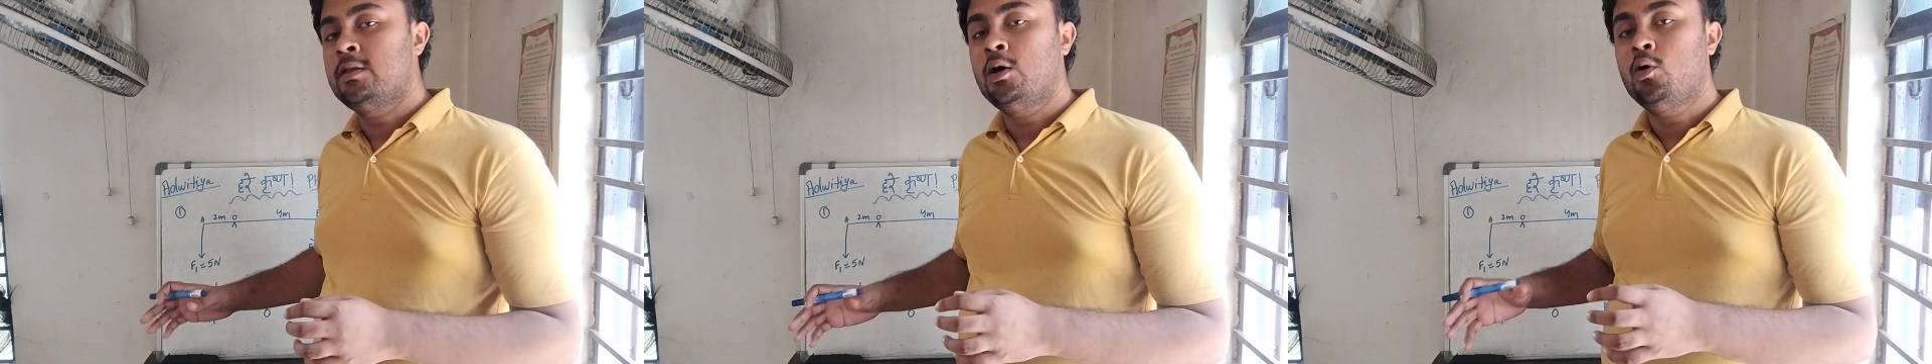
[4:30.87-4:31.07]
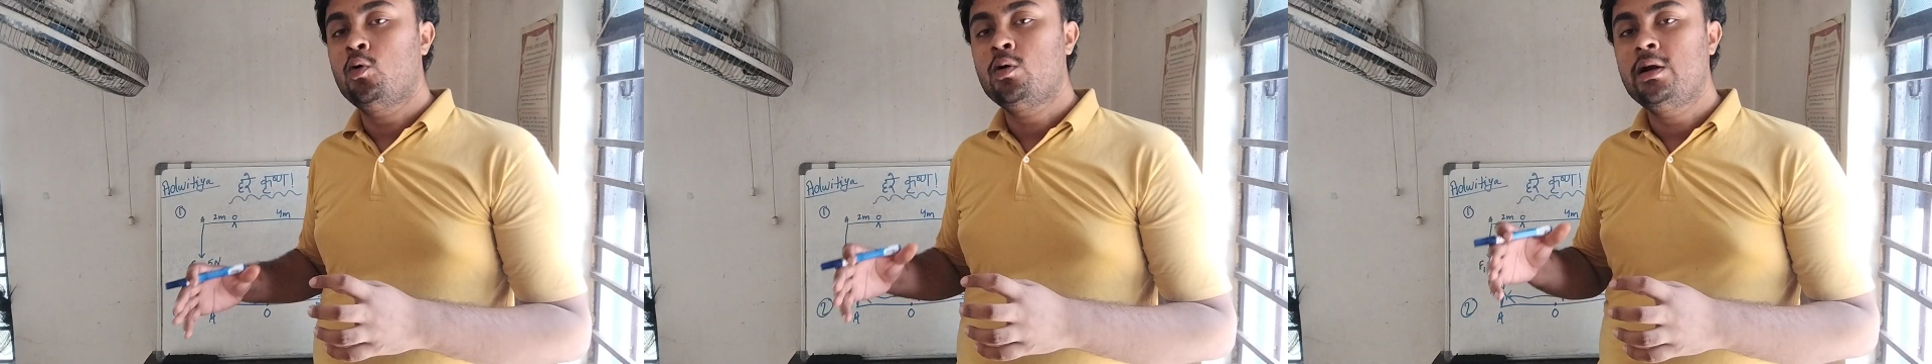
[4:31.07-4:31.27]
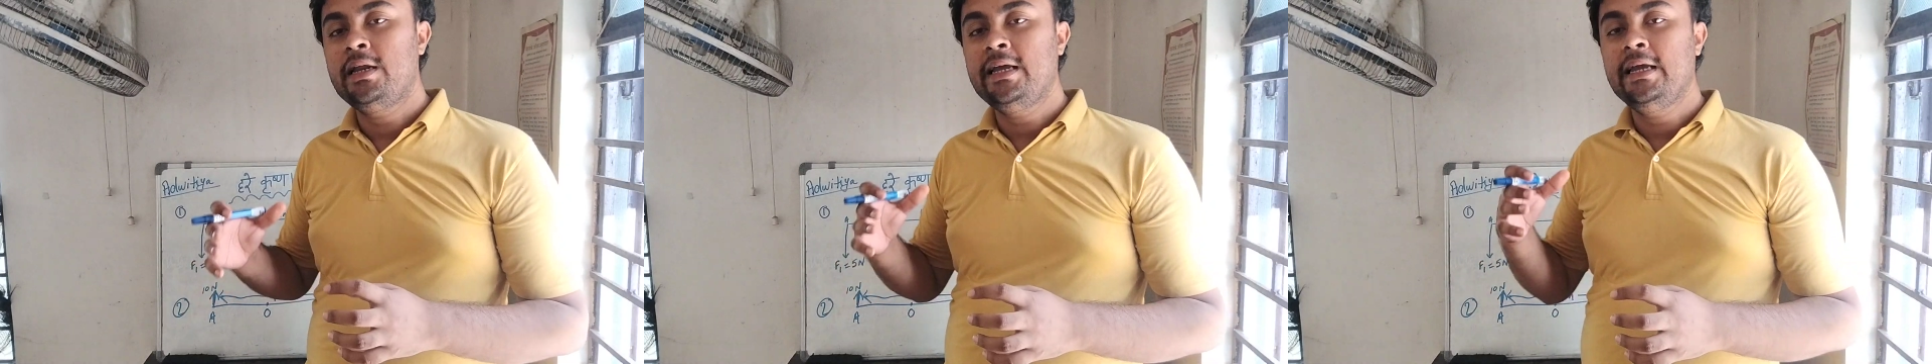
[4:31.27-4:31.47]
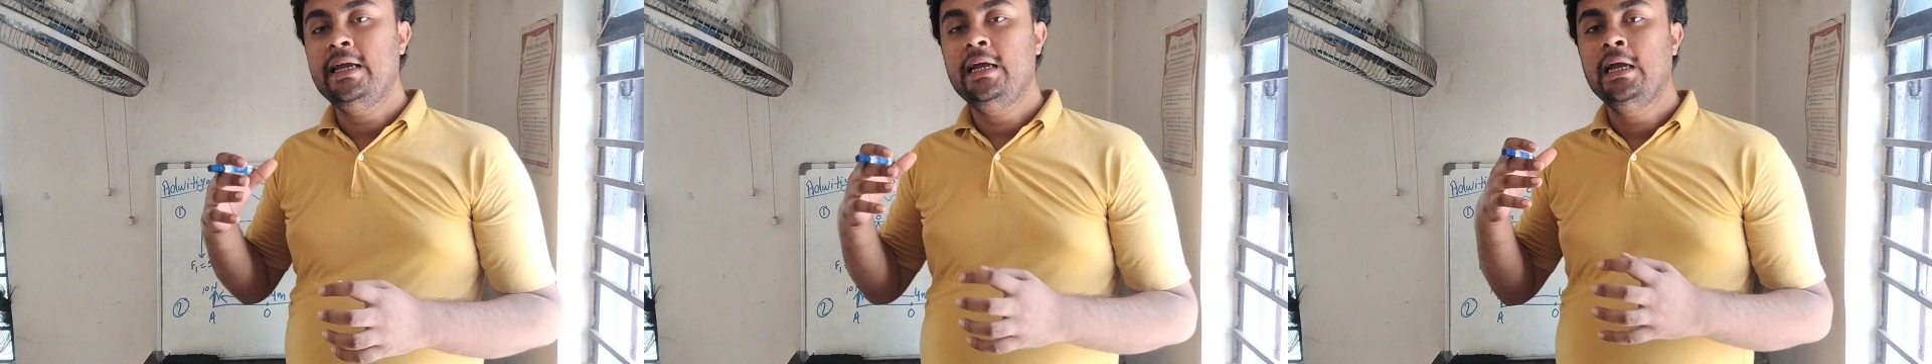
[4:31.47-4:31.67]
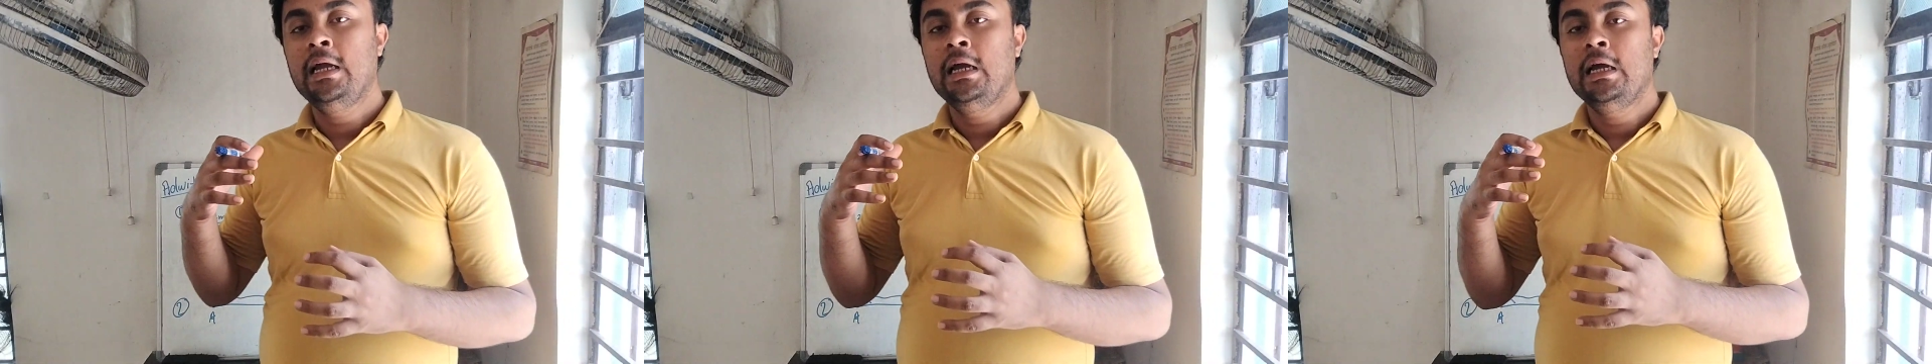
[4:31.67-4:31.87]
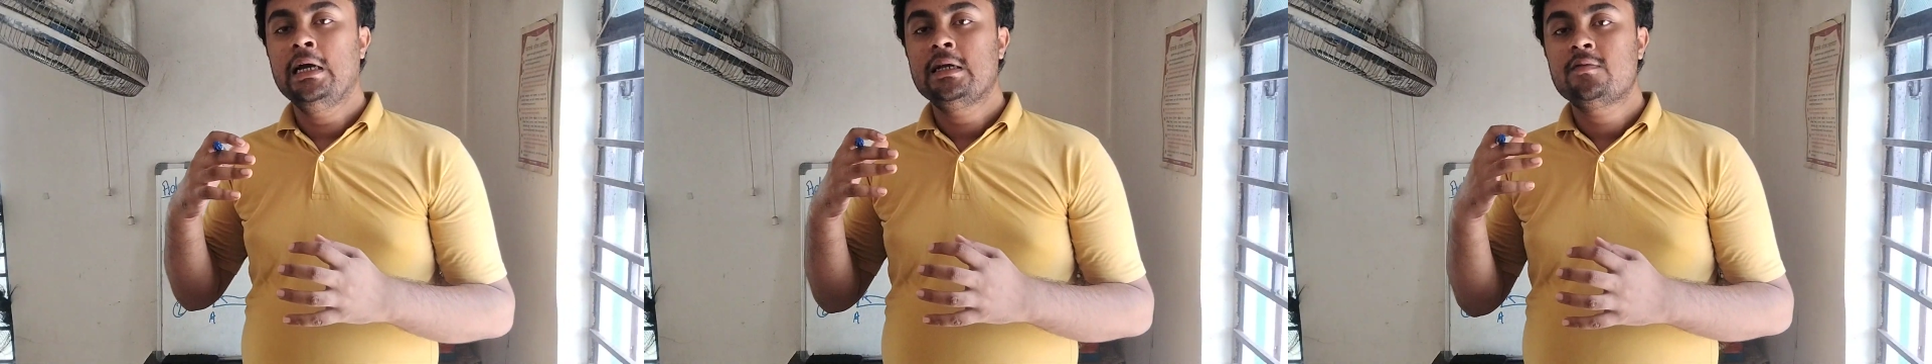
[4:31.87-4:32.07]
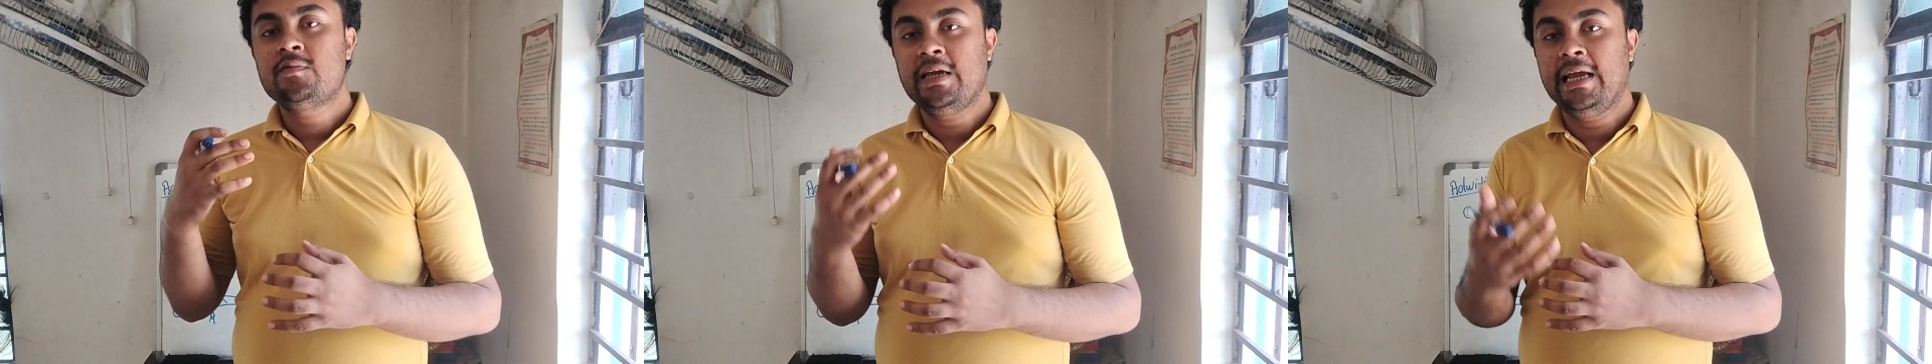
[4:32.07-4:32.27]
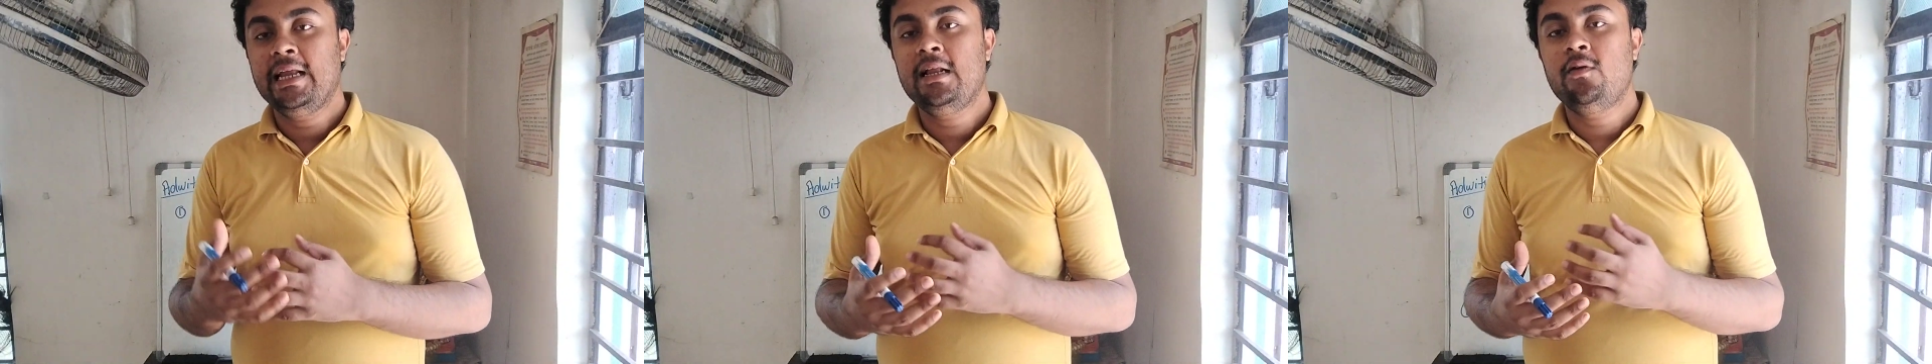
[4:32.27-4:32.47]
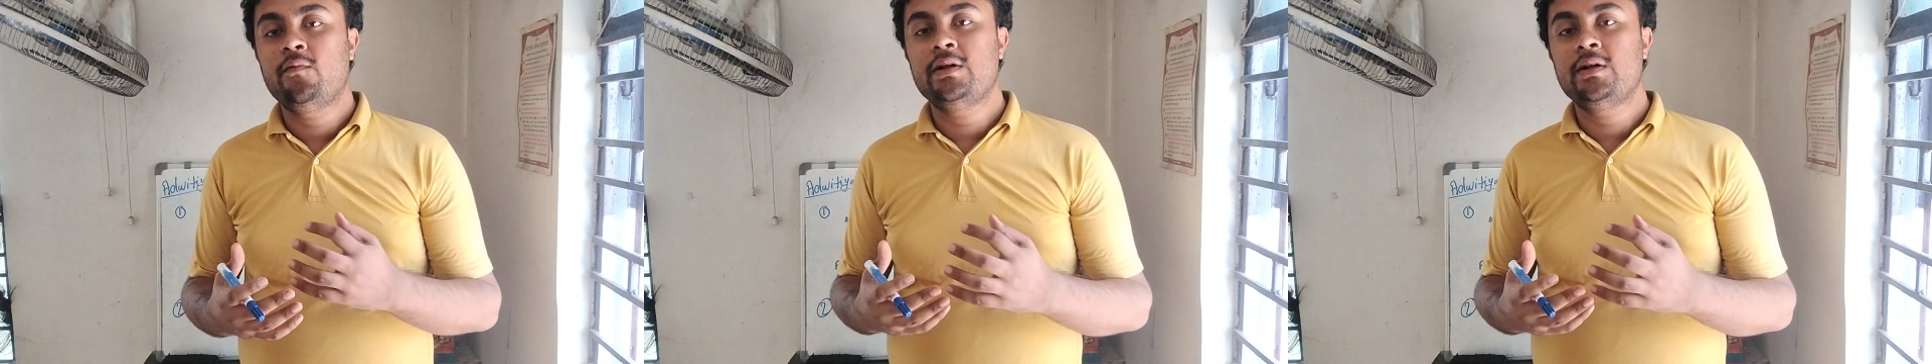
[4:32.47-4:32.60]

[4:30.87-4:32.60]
The only thing